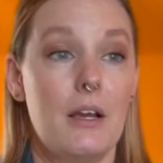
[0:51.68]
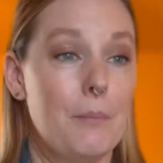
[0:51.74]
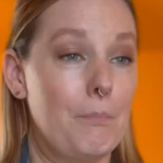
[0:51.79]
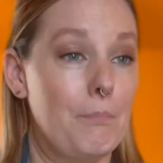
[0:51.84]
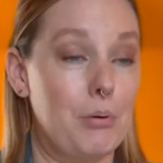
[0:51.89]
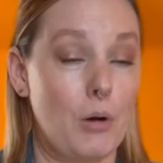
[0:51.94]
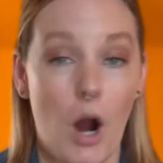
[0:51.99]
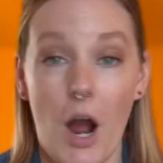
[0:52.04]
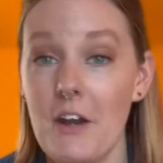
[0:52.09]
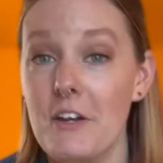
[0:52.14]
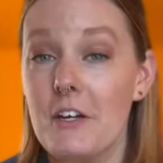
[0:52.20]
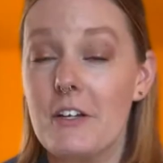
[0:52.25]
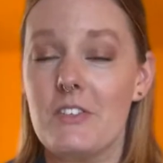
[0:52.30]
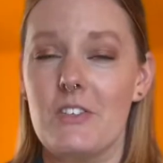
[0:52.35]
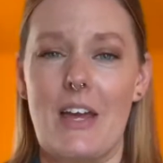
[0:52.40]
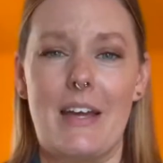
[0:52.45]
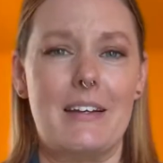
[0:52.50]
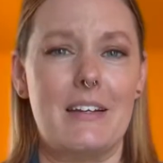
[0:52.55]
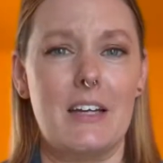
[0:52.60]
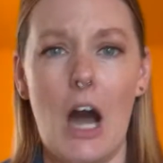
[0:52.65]
products
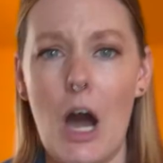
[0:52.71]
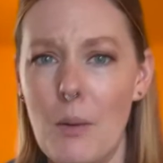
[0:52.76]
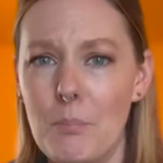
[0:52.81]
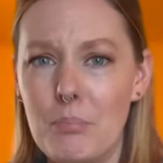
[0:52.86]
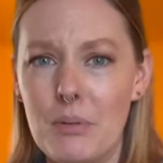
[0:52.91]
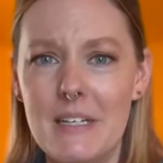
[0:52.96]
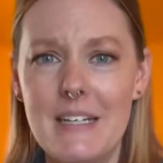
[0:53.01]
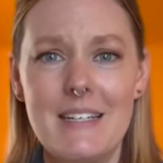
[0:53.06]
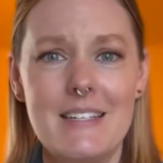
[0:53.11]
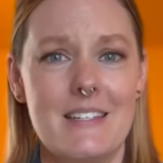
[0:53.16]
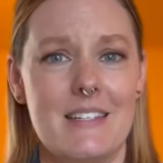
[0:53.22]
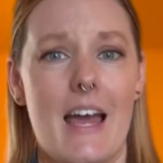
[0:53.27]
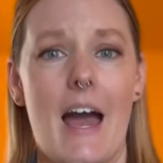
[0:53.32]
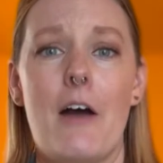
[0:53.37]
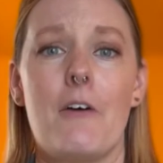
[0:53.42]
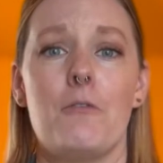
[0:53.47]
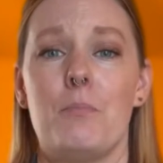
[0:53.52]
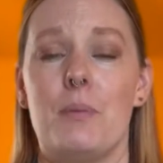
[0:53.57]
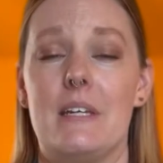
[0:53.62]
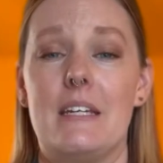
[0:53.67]
and companies that
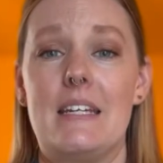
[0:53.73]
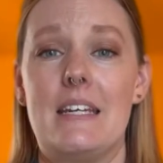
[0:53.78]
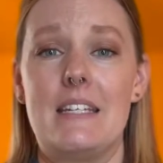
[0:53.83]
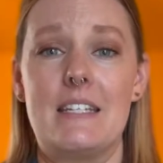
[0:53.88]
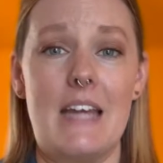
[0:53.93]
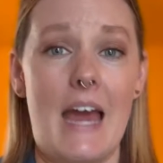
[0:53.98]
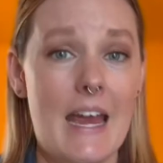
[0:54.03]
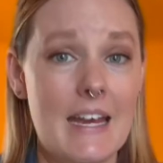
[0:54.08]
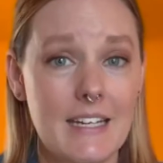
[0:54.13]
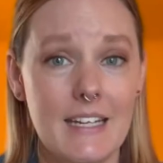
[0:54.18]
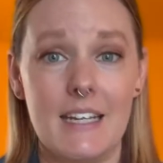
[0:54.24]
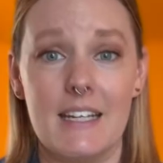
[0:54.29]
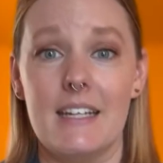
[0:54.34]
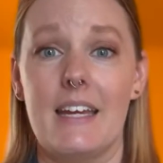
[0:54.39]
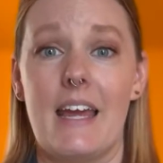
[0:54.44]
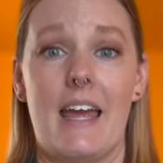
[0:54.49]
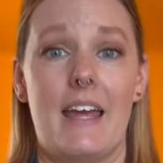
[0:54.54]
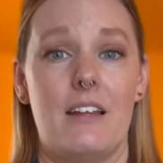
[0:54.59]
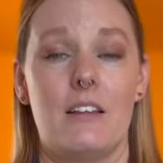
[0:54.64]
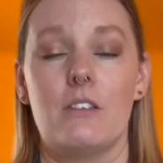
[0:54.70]
have been taking
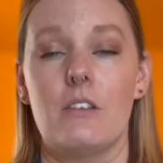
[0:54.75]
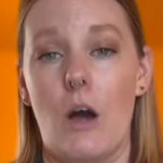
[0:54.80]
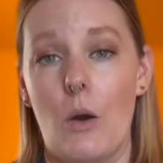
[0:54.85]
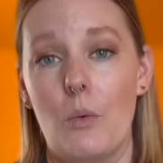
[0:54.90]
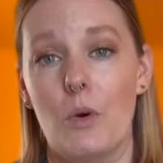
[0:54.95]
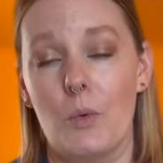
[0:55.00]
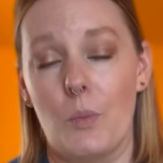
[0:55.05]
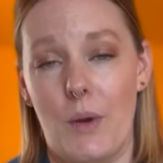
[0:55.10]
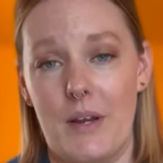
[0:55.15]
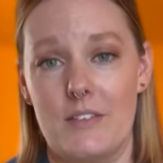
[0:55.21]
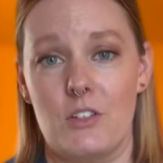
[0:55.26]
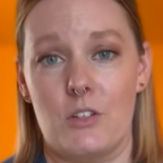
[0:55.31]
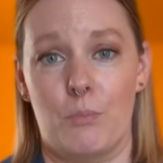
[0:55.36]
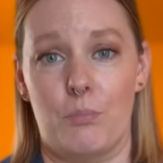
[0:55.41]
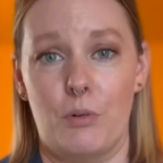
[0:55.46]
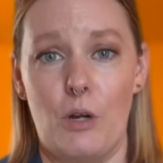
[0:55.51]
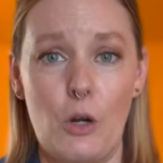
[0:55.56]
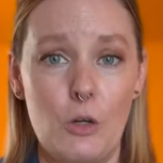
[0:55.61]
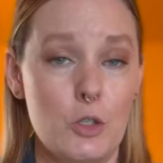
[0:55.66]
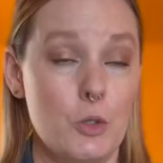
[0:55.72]
a lower waist
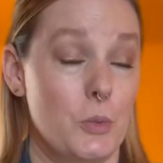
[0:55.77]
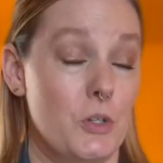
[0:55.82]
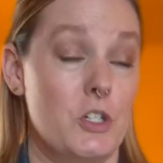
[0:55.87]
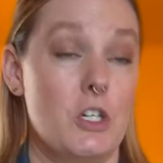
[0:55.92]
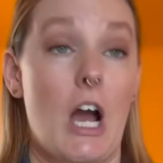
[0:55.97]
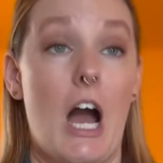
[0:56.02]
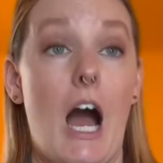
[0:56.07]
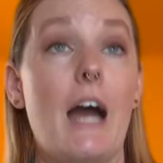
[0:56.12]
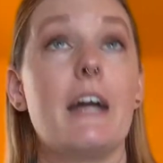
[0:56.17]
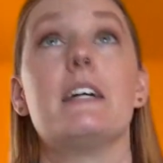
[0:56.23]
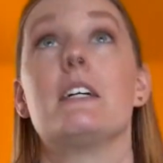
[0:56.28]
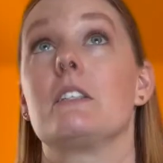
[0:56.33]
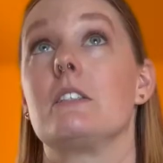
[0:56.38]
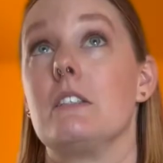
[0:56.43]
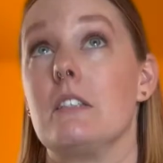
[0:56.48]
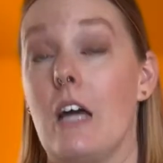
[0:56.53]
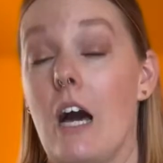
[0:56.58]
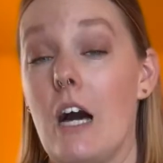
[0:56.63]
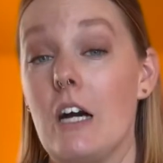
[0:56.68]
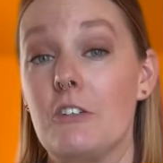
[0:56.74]
approach, which I
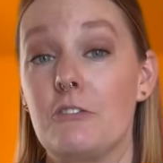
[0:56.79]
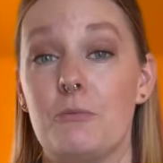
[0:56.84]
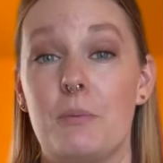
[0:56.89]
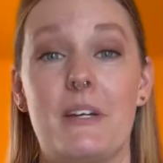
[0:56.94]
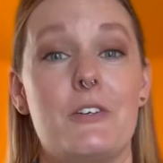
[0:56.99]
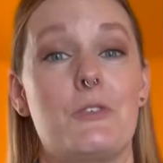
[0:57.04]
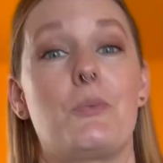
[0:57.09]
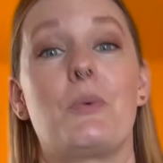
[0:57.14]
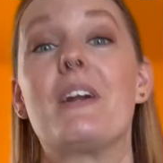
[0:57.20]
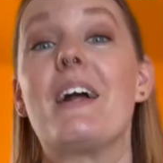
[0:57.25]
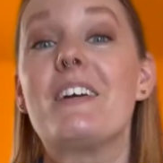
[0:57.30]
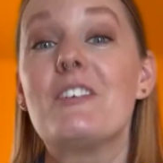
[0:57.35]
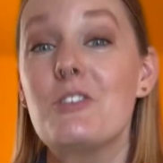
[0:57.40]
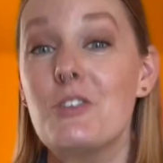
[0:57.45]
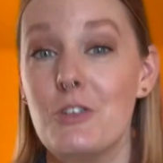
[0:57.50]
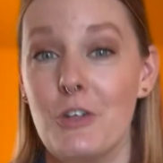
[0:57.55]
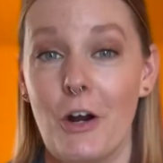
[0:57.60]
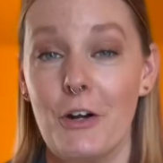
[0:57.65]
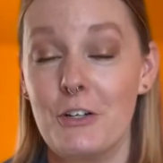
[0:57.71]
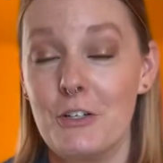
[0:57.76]
love, because when I
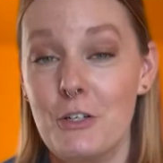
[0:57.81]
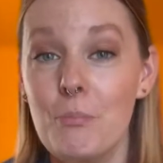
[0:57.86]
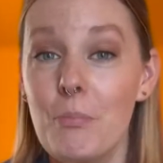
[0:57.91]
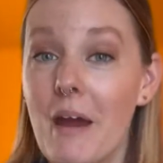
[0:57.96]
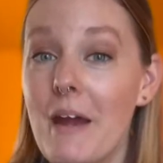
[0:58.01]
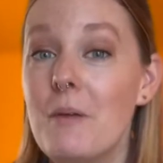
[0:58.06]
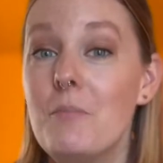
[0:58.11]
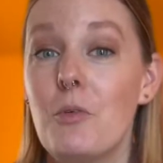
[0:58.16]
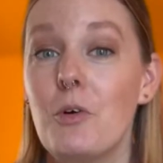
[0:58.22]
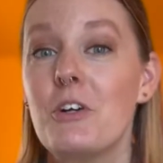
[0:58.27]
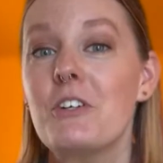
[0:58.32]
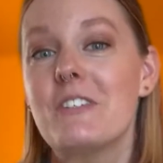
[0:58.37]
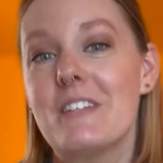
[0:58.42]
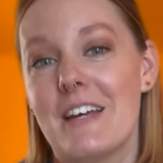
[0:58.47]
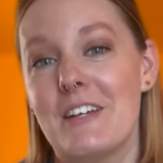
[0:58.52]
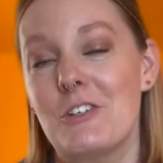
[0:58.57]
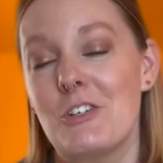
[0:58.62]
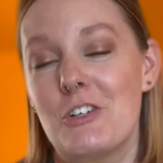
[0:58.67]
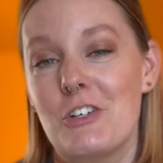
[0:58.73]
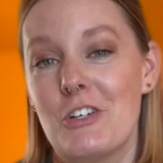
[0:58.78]
started to pay more
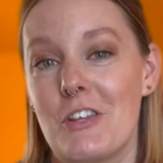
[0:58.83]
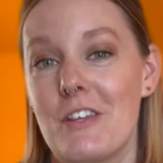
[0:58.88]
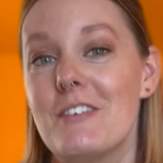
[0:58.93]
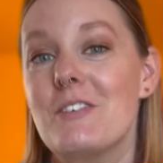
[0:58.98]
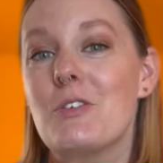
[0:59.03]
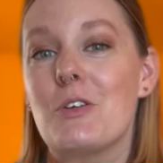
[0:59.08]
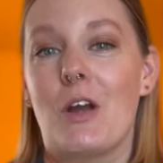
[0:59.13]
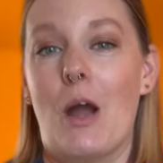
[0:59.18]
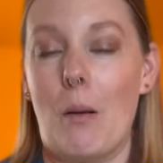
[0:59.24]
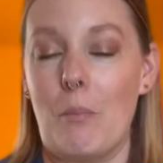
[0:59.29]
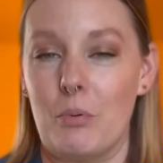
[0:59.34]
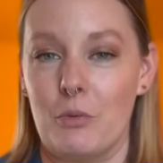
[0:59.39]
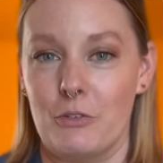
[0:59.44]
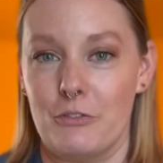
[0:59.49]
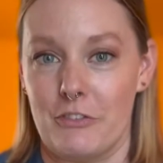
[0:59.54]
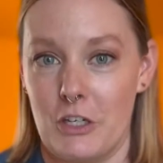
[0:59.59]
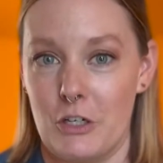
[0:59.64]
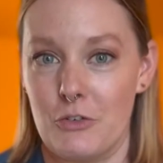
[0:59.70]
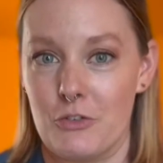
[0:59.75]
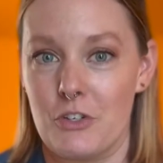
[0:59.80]
attention to this a couple of
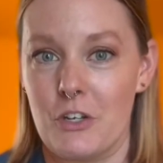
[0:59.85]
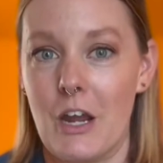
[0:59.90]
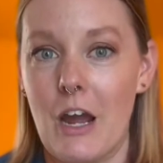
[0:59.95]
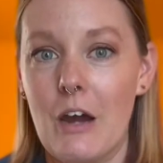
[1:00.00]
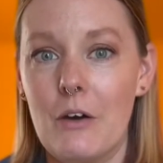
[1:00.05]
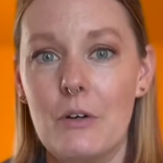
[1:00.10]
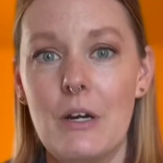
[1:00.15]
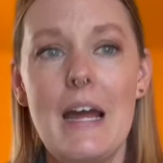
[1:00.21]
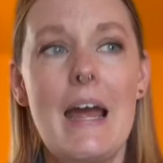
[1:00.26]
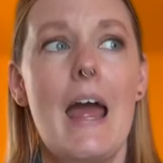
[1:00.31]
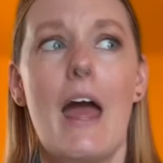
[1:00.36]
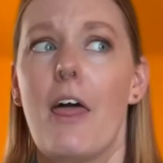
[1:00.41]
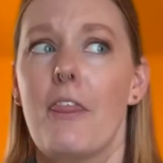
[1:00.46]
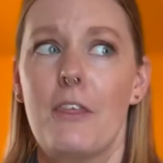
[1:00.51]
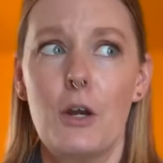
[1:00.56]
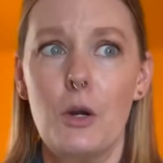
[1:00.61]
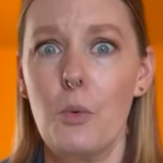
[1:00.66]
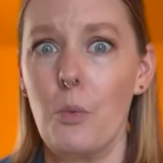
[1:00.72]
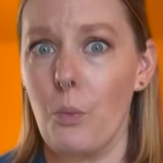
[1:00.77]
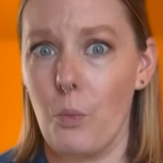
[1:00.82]
years ago,
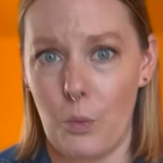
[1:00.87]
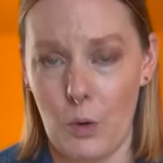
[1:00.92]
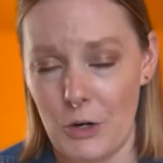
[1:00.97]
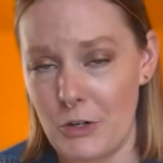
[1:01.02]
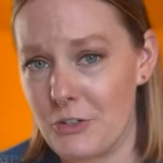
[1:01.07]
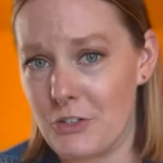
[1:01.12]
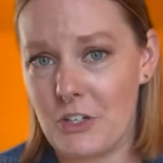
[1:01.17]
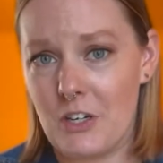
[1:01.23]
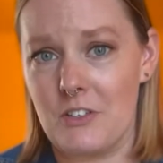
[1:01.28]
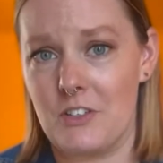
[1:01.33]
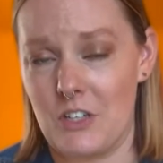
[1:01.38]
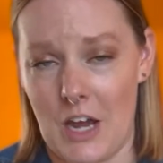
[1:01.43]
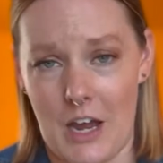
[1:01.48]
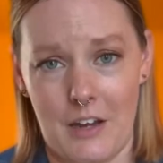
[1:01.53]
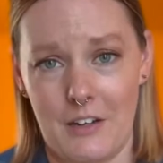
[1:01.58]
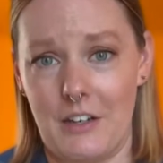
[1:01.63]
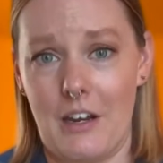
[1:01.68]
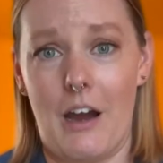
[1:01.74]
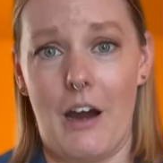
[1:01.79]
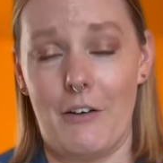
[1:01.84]
there weren't a
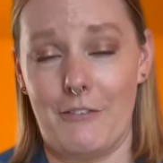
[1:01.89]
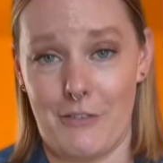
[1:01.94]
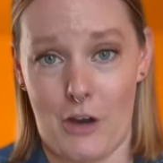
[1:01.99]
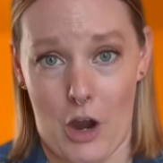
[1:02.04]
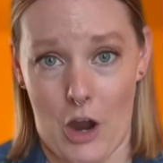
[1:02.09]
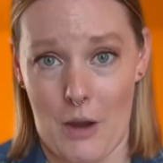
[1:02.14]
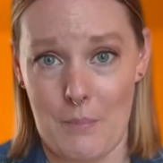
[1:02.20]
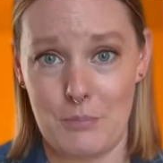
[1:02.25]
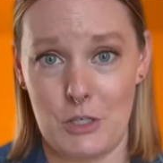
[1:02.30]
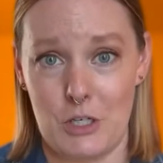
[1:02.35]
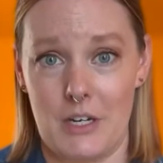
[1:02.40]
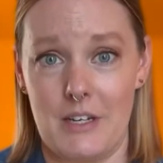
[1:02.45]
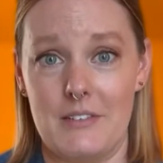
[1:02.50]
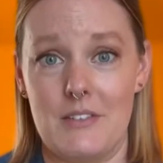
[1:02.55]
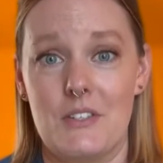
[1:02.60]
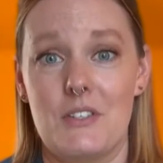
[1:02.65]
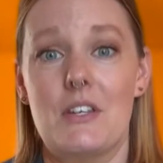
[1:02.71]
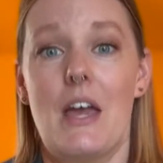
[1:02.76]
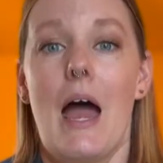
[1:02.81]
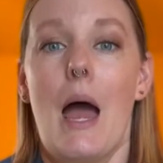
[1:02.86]
ton of
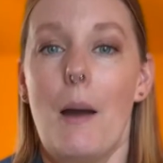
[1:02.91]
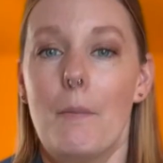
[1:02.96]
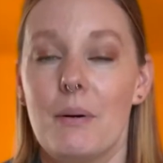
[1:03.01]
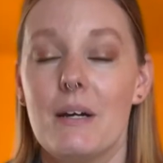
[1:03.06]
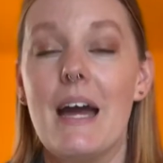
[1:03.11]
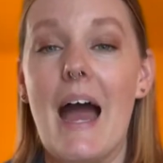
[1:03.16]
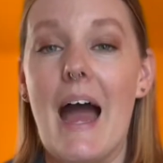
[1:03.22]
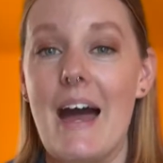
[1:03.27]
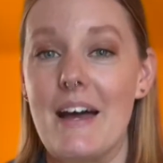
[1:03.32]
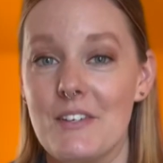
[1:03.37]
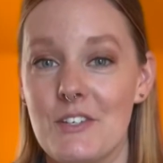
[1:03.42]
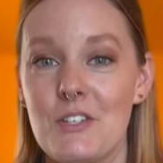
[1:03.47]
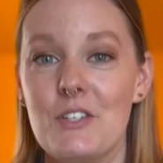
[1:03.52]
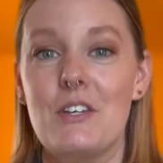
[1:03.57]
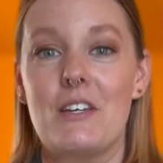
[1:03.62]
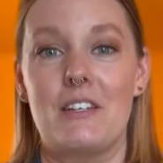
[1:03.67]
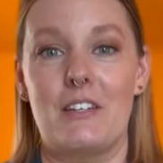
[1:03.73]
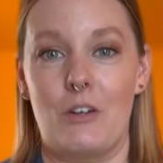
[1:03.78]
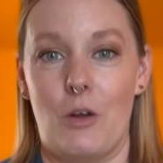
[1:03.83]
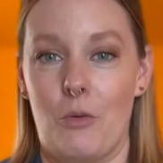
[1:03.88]
options. But as you know,